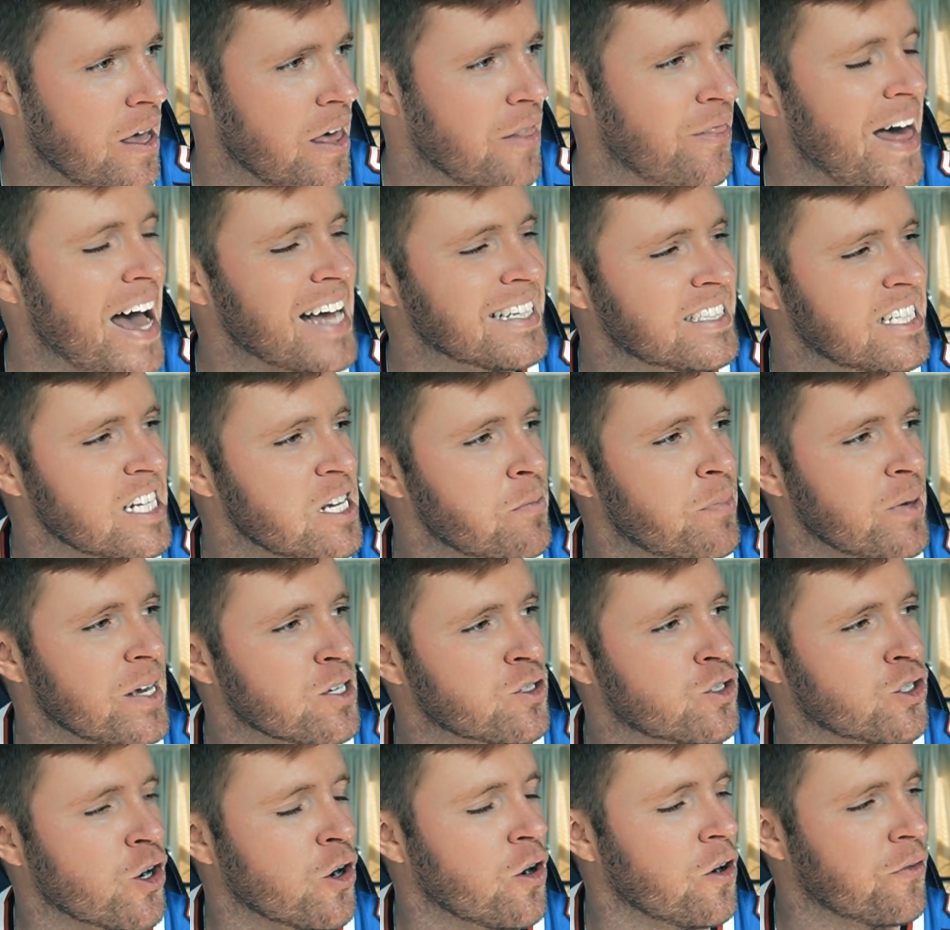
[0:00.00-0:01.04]
That
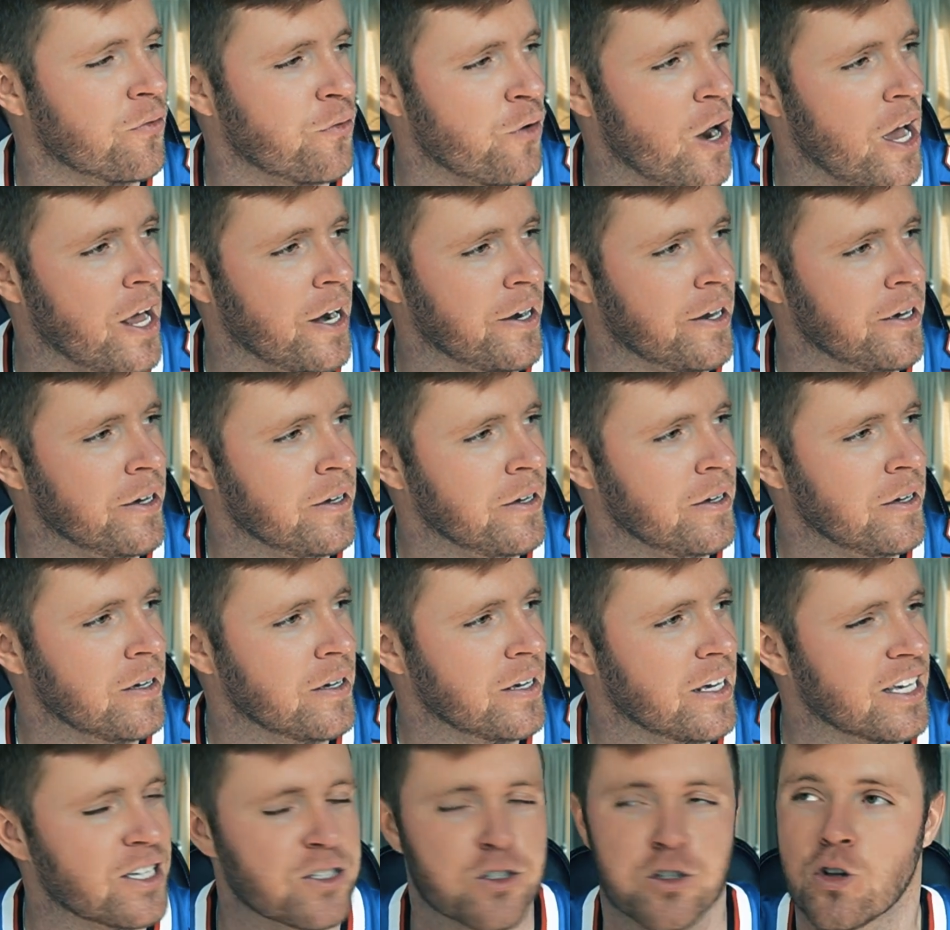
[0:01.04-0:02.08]
DB's girlfriend
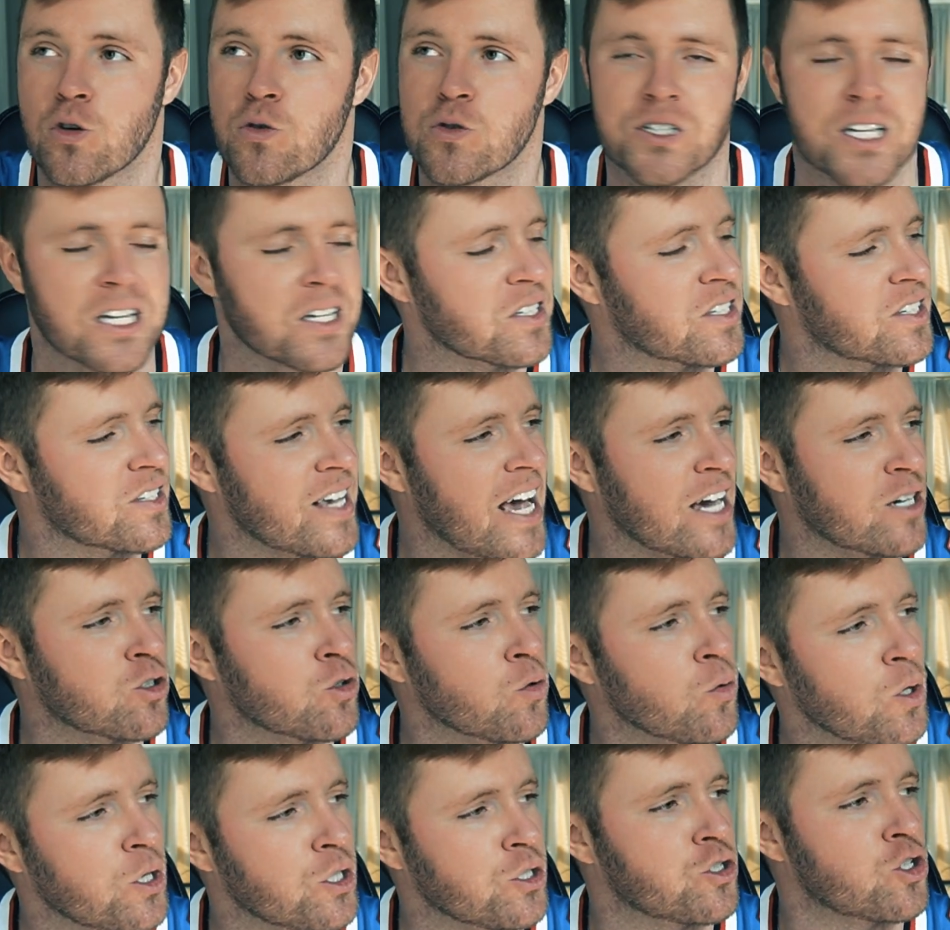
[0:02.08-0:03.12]
is losing
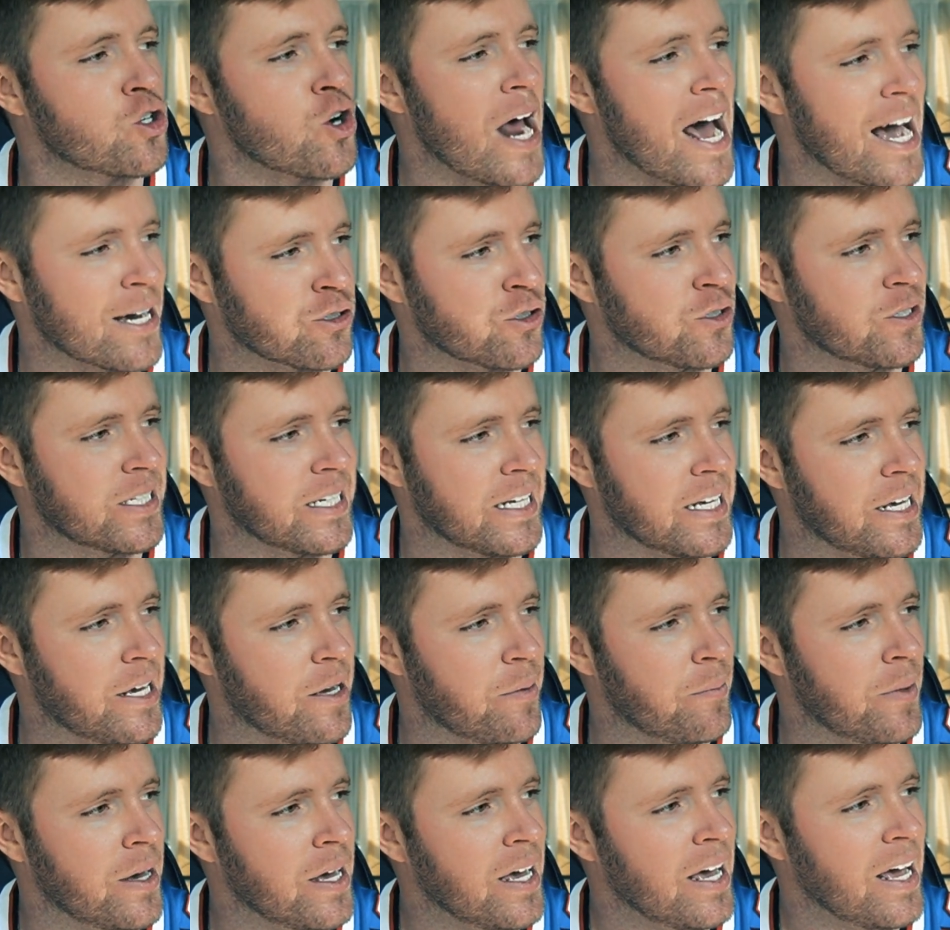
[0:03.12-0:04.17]
sexual attraction to
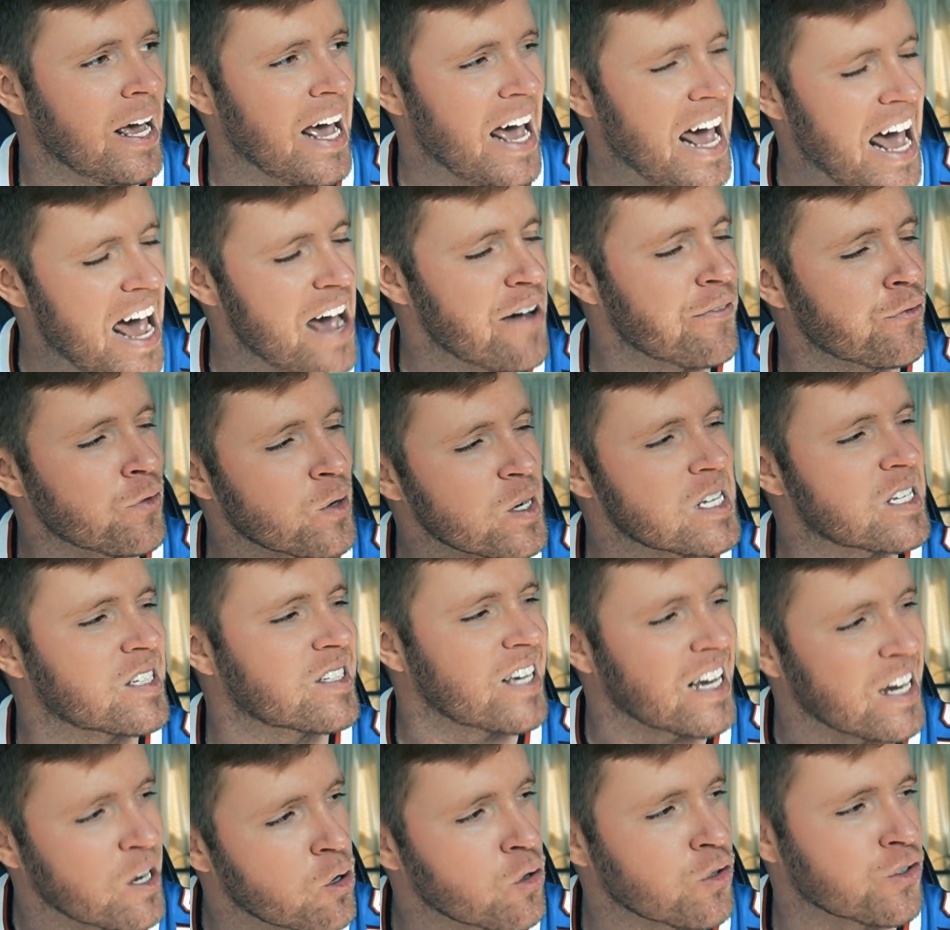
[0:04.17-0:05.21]
him every
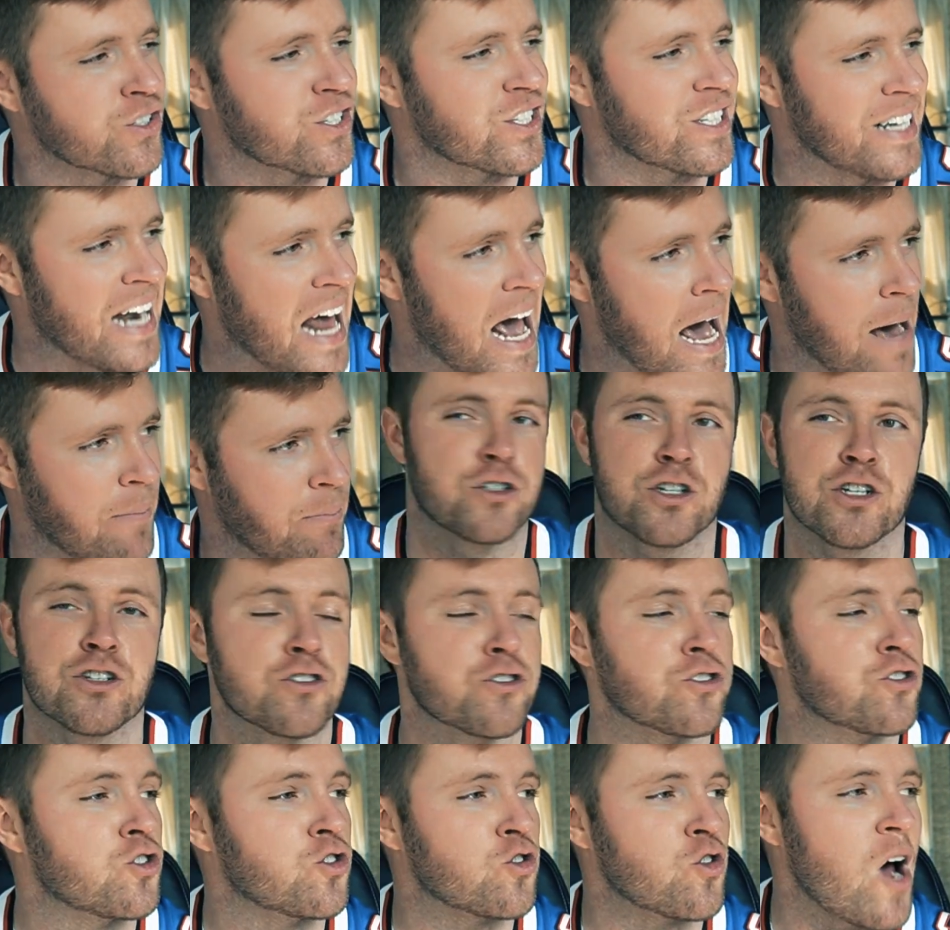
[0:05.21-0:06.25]
single snap.
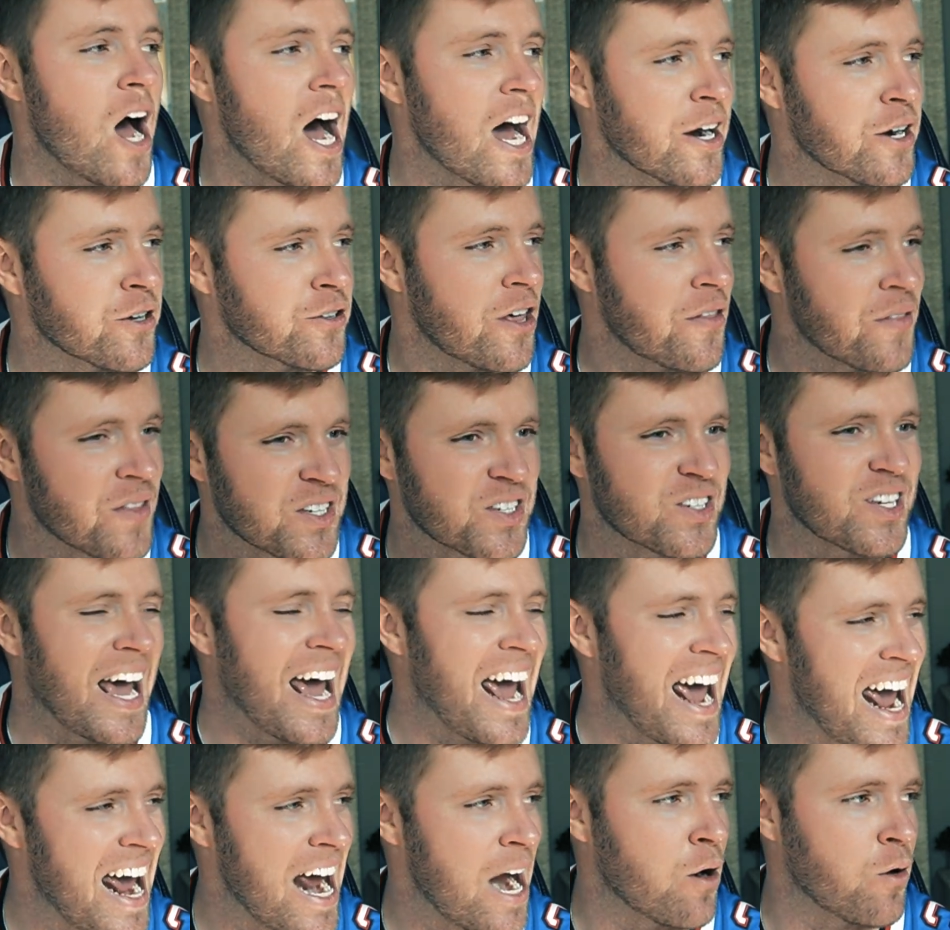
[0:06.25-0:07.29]
She's drier than the
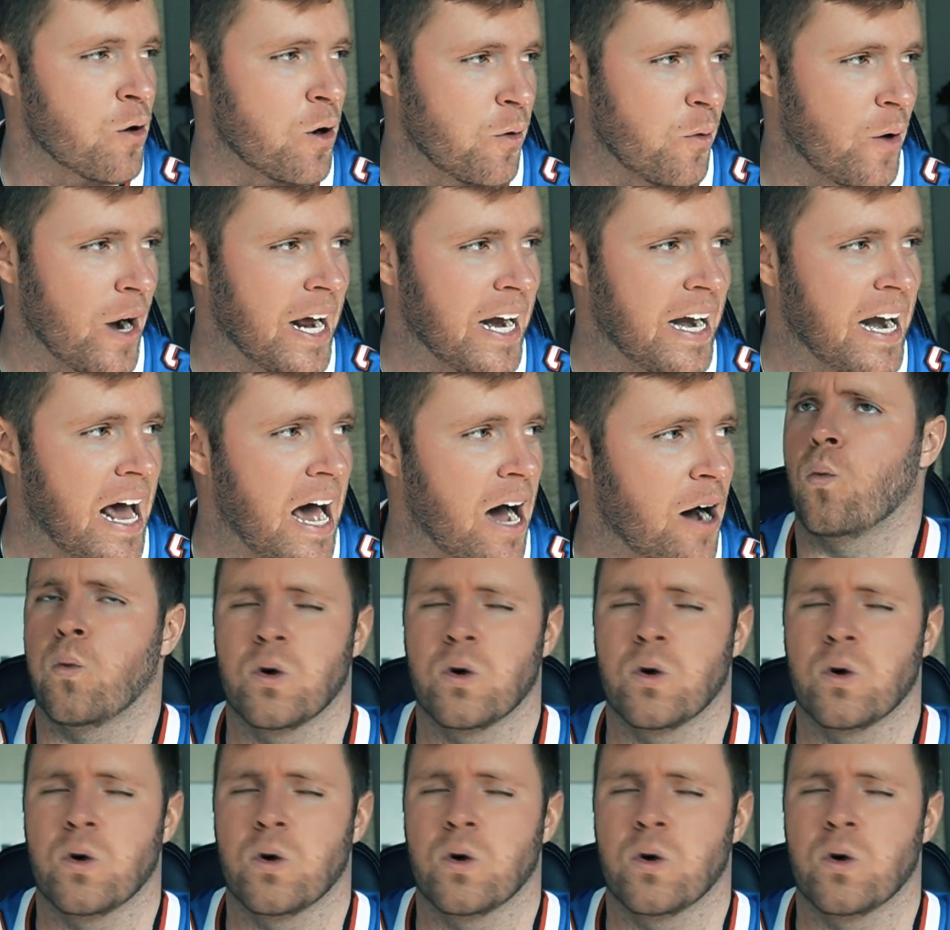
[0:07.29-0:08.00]
Sahara right now.